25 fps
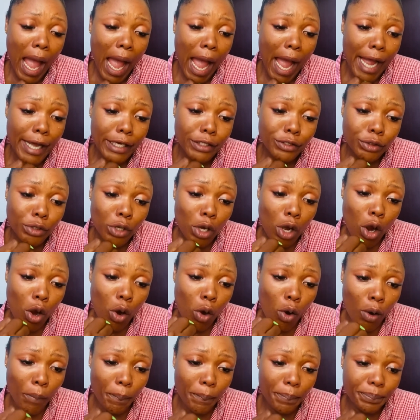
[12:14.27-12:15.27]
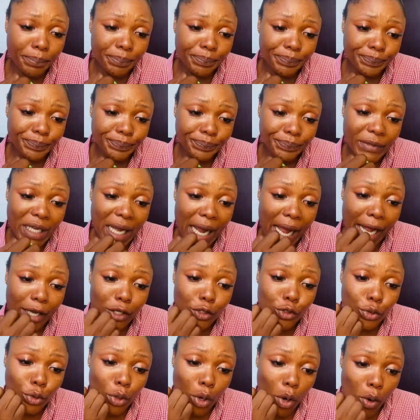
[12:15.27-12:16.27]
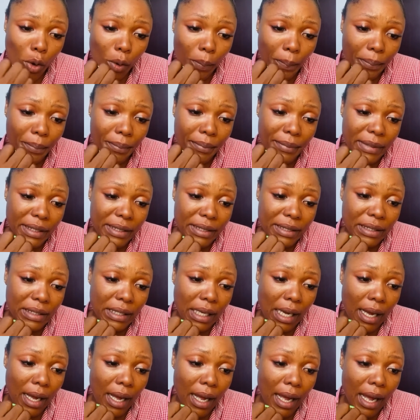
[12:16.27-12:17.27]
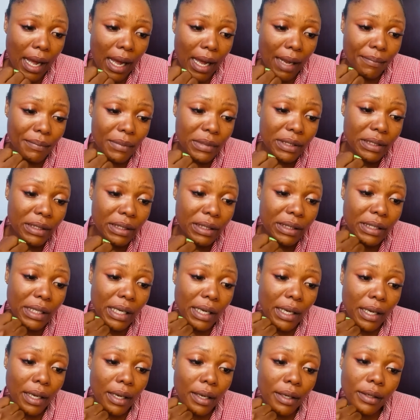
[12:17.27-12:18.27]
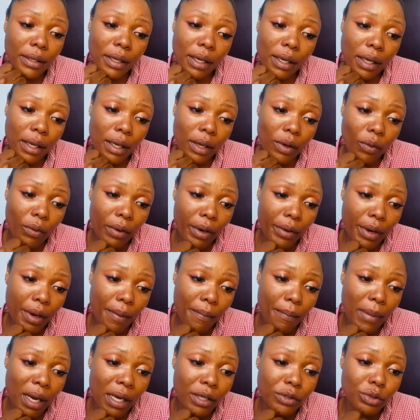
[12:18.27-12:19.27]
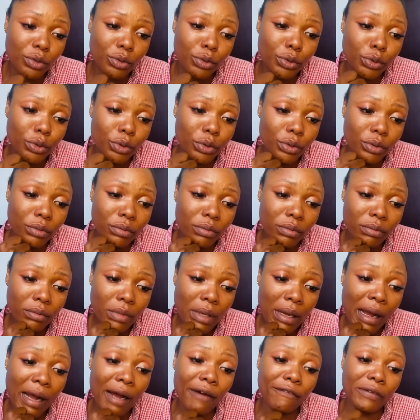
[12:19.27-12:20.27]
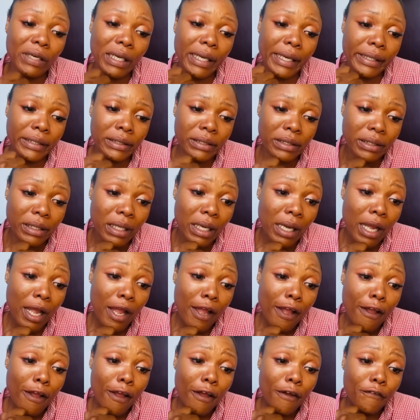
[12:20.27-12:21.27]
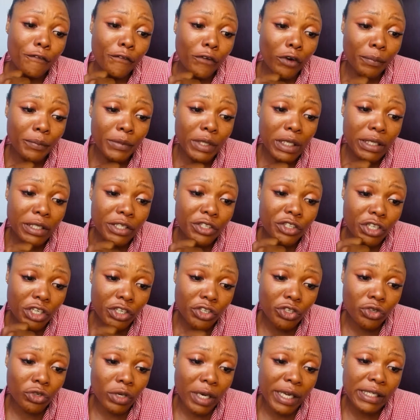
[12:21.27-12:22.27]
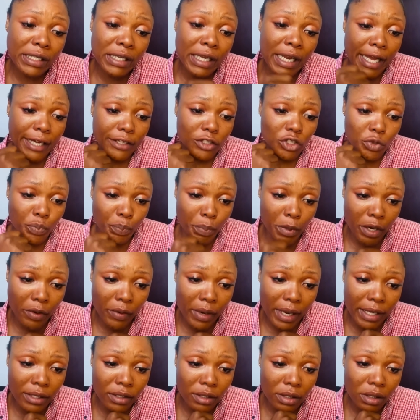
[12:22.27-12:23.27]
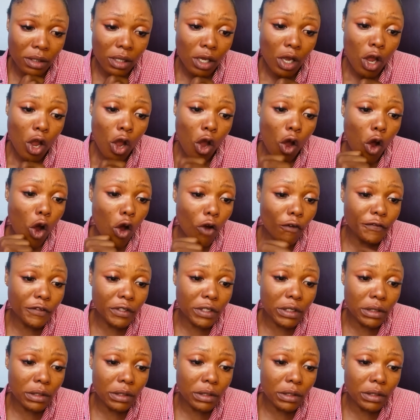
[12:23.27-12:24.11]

I do hope Mr. and Mrs. Ekwerem Madu have learned from this distressing experience of